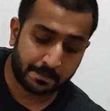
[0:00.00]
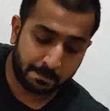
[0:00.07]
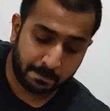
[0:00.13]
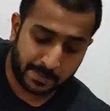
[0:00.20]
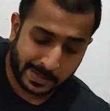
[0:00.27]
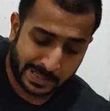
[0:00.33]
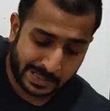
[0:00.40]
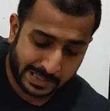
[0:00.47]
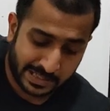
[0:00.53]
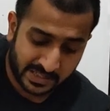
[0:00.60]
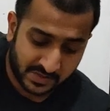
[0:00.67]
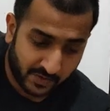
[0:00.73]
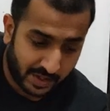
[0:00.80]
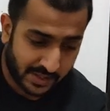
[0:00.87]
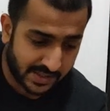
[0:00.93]
But
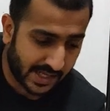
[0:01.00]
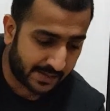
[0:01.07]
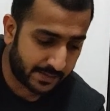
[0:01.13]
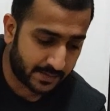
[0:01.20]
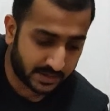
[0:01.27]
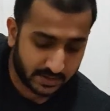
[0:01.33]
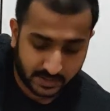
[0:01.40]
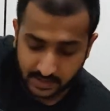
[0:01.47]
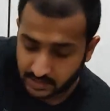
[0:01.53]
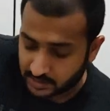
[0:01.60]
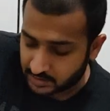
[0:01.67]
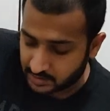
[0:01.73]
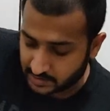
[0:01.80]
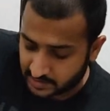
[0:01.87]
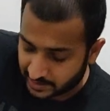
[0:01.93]
as far as I'm
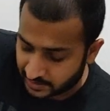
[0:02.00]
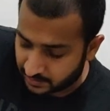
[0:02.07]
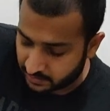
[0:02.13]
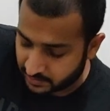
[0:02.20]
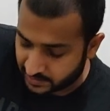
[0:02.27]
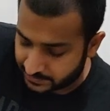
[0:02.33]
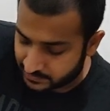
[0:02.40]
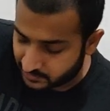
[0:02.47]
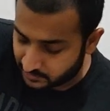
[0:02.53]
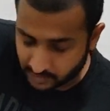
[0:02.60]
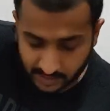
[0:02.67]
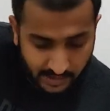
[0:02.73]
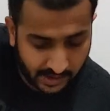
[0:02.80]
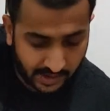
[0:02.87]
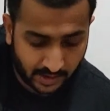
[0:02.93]
concerned, I would
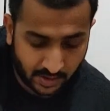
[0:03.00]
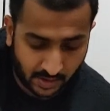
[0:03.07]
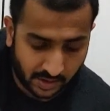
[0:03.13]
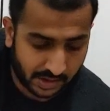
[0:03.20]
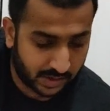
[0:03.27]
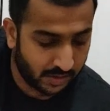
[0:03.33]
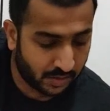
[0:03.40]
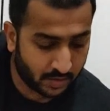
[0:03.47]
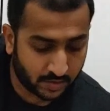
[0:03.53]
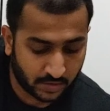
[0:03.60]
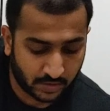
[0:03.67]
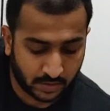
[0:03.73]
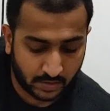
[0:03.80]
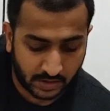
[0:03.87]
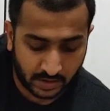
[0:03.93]
absolutely not
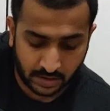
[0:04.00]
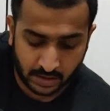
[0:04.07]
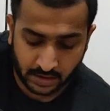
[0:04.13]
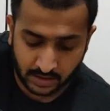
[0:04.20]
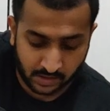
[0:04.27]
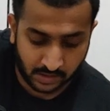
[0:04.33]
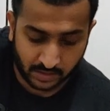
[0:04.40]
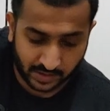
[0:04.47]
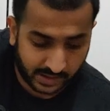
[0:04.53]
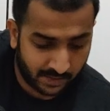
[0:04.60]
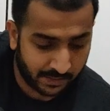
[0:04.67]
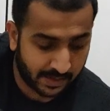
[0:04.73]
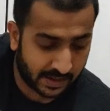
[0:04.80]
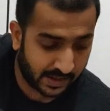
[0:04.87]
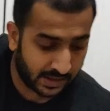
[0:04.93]
go, you know,
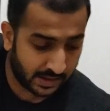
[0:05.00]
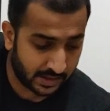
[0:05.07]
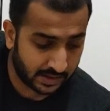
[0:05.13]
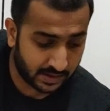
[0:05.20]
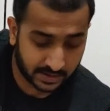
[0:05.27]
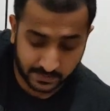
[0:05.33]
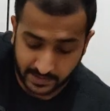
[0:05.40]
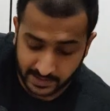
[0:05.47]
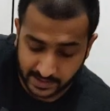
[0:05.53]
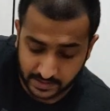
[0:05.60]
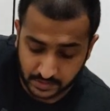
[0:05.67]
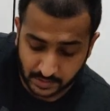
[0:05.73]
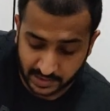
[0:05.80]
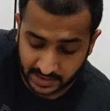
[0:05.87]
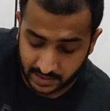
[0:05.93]
recommend this
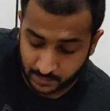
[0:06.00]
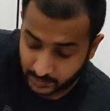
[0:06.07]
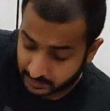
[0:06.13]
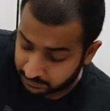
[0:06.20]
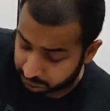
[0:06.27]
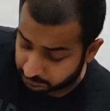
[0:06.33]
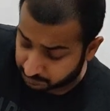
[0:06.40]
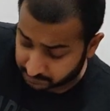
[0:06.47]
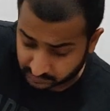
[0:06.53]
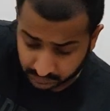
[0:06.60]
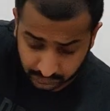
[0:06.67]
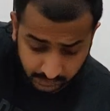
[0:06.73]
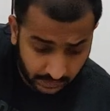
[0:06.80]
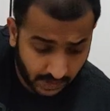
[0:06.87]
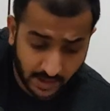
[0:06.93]
bat to anyone.
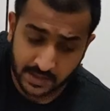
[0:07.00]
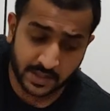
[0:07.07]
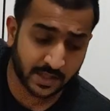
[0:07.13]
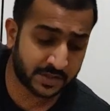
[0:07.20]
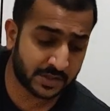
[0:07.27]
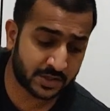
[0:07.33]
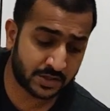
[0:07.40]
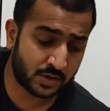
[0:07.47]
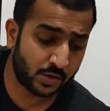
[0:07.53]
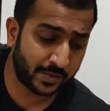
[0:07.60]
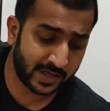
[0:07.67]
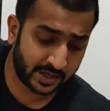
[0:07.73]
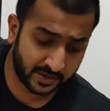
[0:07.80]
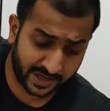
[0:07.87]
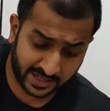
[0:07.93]
There are just too
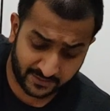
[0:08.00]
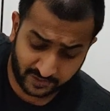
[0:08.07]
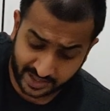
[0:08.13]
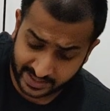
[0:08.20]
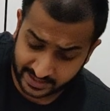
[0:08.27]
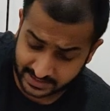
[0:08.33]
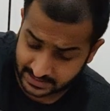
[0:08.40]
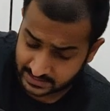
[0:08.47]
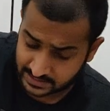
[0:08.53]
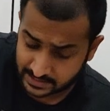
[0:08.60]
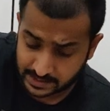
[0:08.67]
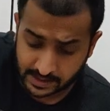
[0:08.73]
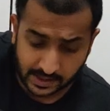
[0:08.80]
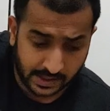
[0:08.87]
many red flags.